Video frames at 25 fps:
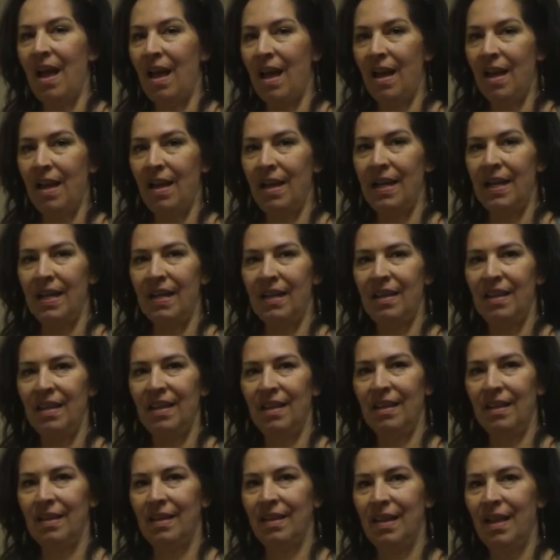Hi,
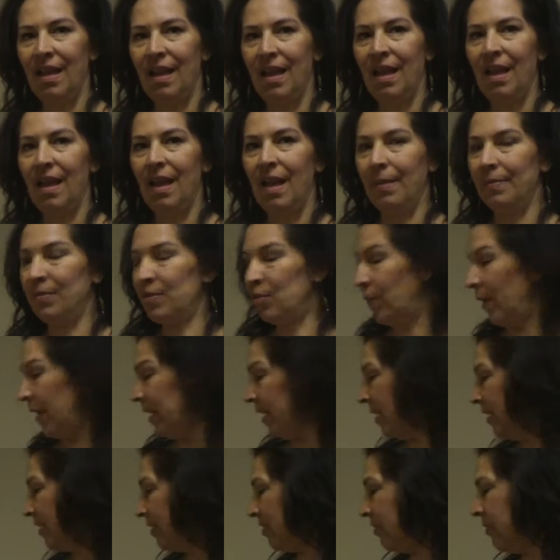I'm
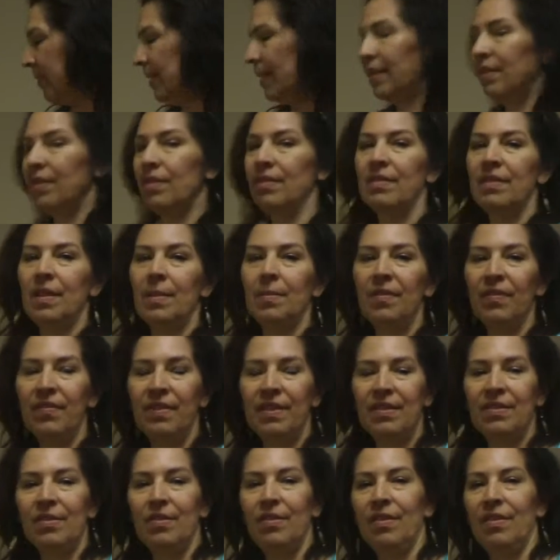Joanna Taveros. I'm a
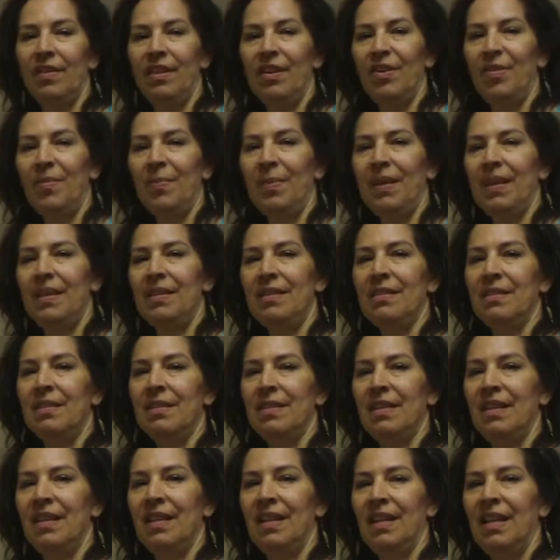physical therapist
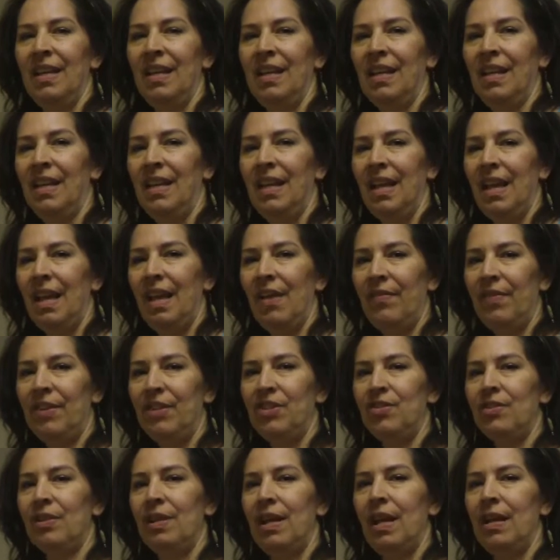at
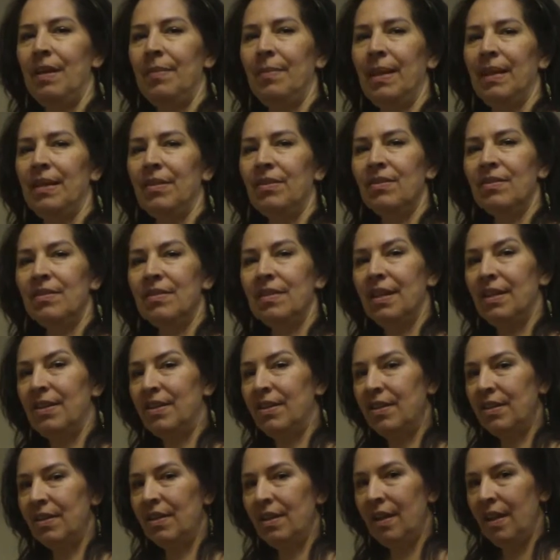Ventura County Medical
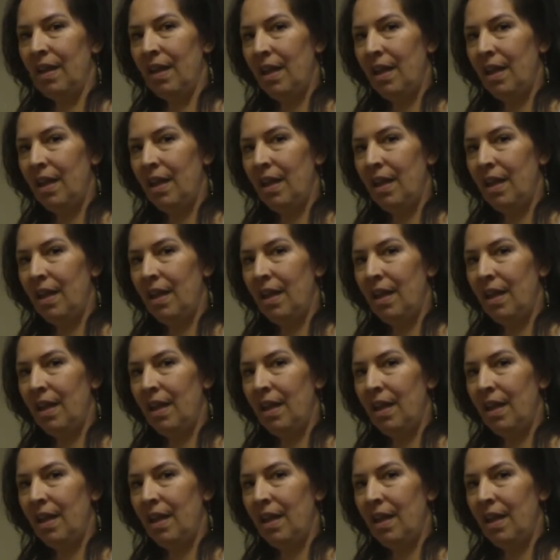Center.